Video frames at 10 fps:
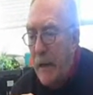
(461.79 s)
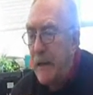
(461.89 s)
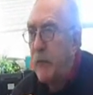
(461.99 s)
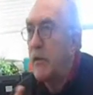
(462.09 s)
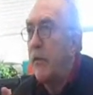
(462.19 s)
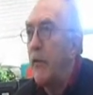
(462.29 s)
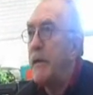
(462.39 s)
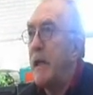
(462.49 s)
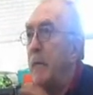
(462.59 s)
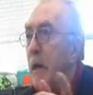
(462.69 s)
And it was the
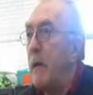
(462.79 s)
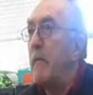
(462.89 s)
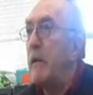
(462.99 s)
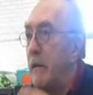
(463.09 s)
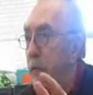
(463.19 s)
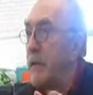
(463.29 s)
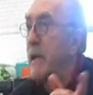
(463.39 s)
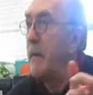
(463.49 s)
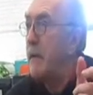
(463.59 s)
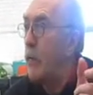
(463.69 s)
first time in America, the
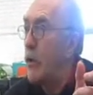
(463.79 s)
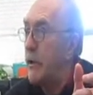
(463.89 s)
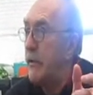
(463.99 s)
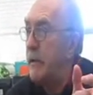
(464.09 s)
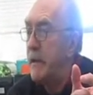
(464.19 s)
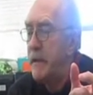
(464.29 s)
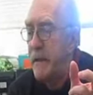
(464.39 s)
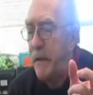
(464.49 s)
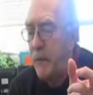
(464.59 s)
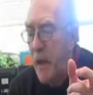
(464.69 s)
first time in Washington
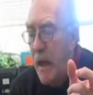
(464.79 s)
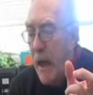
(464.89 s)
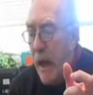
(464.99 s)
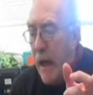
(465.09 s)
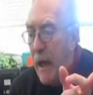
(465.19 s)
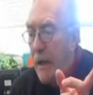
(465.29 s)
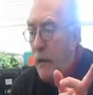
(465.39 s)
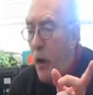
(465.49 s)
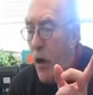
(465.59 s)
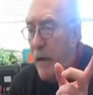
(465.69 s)
D.C.
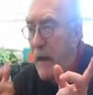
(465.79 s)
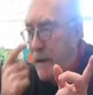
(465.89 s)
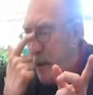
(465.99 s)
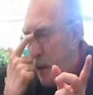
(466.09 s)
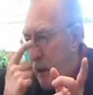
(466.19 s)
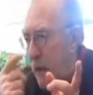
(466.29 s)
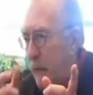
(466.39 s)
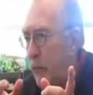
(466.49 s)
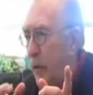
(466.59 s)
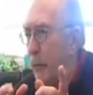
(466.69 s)
And on that
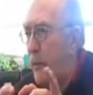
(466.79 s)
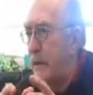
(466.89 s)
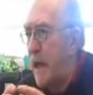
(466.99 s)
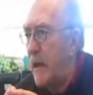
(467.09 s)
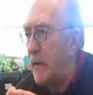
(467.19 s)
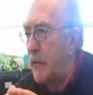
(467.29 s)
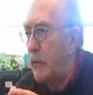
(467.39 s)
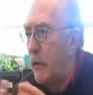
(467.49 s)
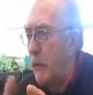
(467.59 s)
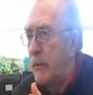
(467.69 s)
time we
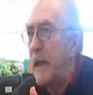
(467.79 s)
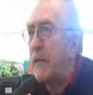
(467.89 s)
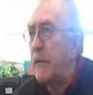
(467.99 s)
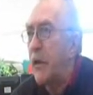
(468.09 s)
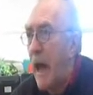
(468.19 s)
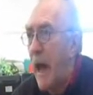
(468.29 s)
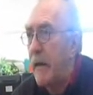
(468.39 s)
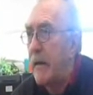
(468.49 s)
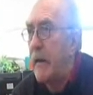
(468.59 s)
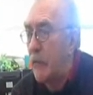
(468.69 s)
represented
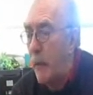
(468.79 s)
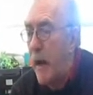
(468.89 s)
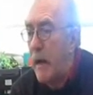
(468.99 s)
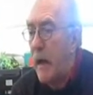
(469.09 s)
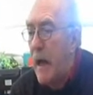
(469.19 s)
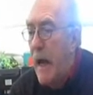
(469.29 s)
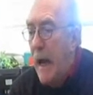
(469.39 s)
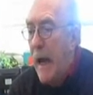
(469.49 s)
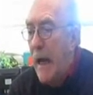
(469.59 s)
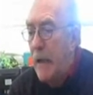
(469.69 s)
Canada and Quebec,
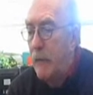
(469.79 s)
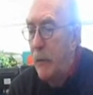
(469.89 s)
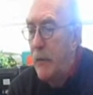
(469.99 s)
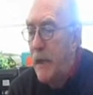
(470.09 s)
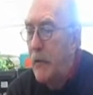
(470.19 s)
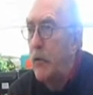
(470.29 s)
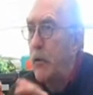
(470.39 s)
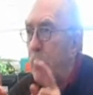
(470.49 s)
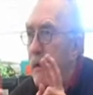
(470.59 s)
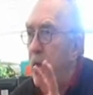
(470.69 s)
and we presented
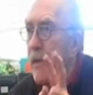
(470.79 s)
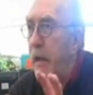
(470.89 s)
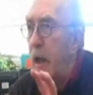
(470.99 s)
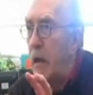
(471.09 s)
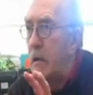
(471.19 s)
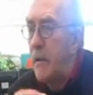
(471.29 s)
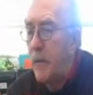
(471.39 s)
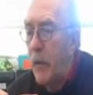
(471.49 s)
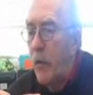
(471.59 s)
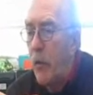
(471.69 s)
two Indian tales,
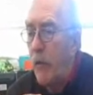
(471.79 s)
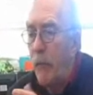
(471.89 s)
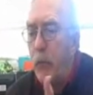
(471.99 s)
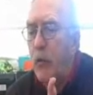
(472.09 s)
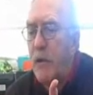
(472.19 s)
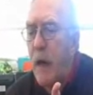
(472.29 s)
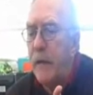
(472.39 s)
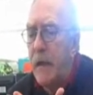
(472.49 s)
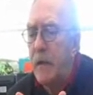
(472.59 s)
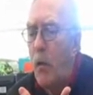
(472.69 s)
Blue Sky
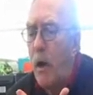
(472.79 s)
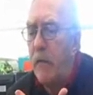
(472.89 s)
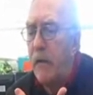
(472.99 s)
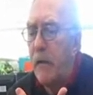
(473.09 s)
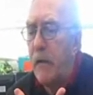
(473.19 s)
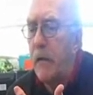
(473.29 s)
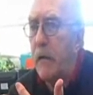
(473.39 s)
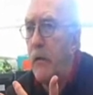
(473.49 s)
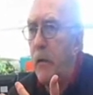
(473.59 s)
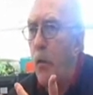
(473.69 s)
Takes a Wife
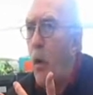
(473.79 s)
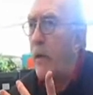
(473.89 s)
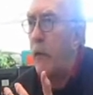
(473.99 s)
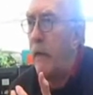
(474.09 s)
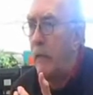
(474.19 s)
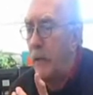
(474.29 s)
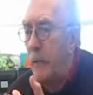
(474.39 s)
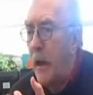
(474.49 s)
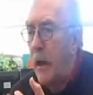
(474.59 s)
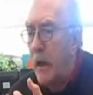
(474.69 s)
and The White Raven.
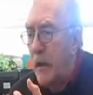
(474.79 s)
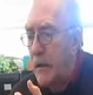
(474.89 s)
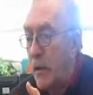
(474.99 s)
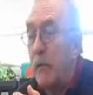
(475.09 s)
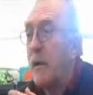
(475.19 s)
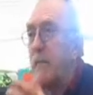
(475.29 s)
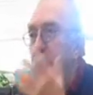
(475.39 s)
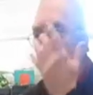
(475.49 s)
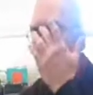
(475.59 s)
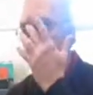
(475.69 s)
So it was
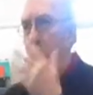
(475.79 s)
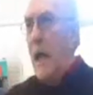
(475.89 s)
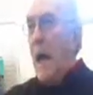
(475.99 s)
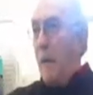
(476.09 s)
beautiful.